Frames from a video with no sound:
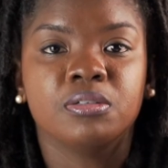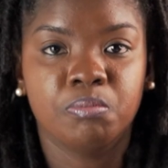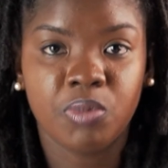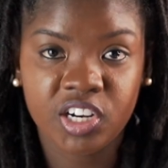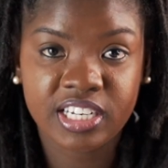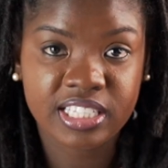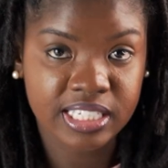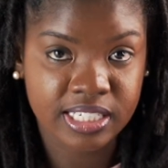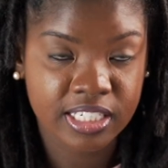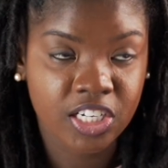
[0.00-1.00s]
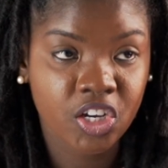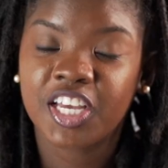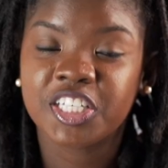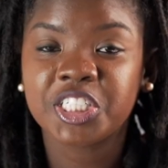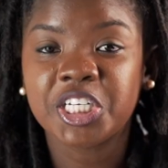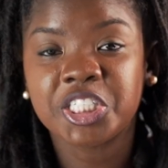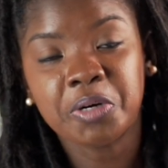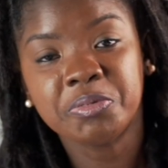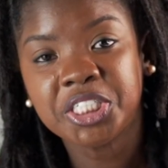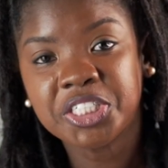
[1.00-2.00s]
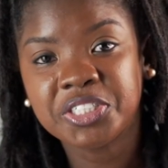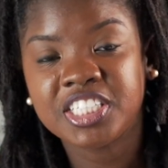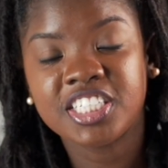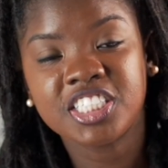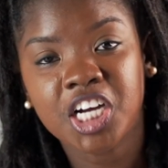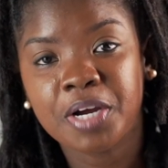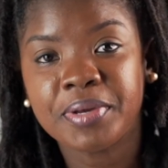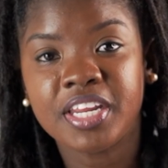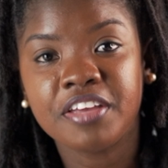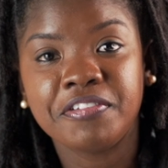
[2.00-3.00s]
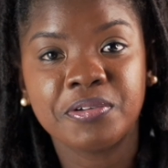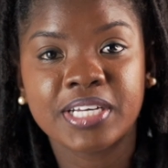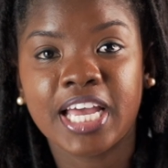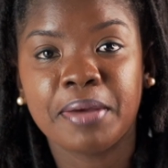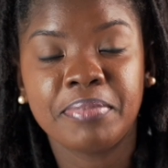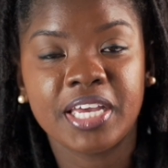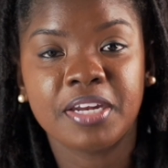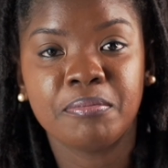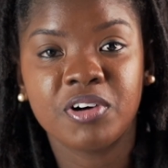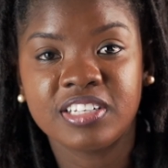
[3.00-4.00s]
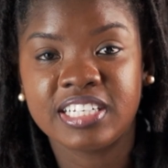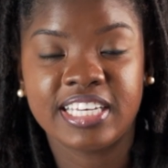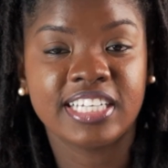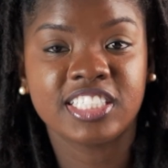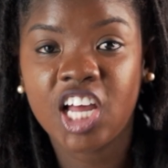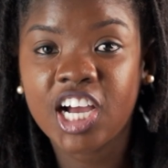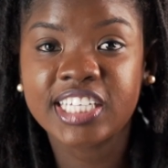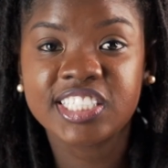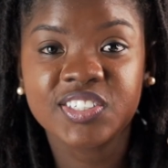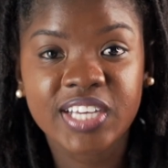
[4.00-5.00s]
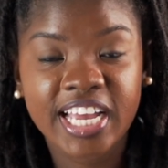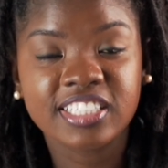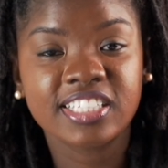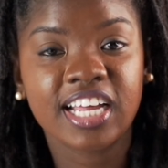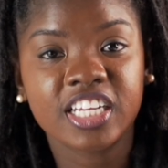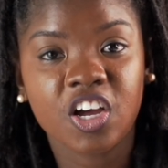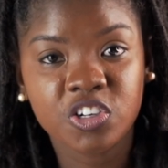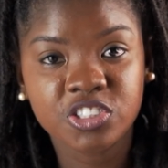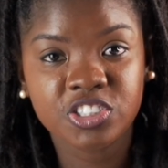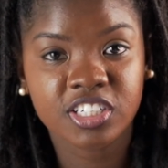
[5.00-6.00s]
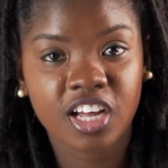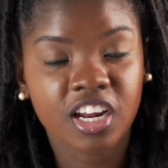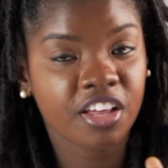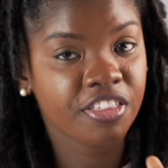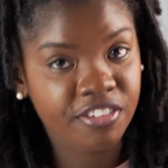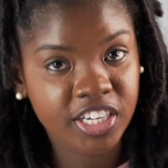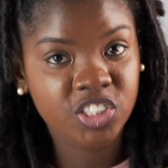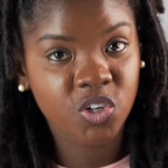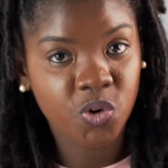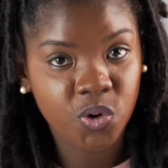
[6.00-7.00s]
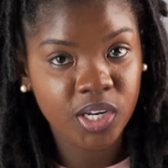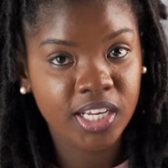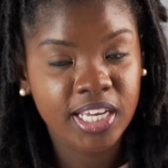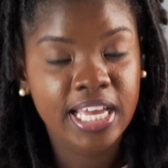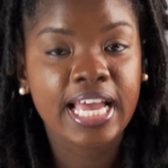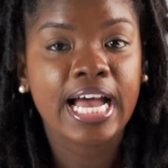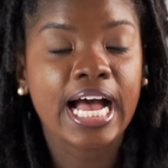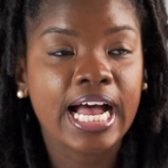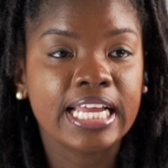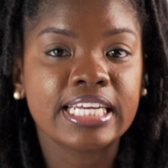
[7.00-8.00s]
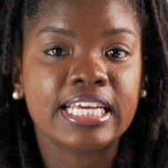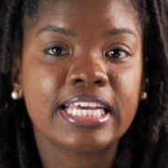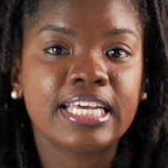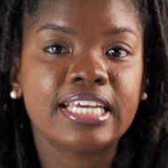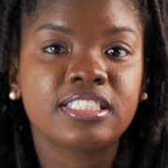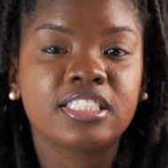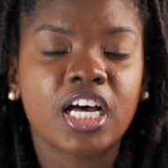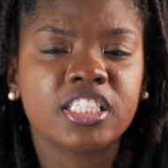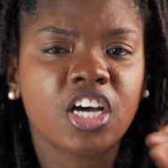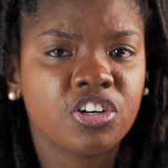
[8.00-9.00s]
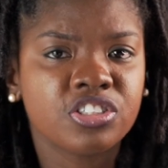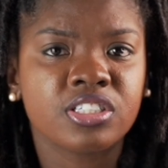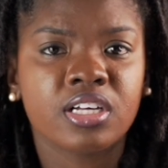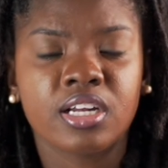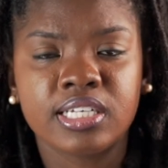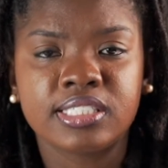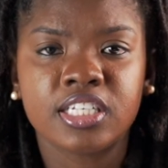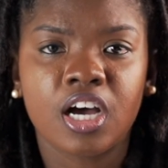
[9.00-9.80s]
monthly. So it's up to you to determine if you get paid monthly. As long as you get to that $100 threshold, and it's not $100 in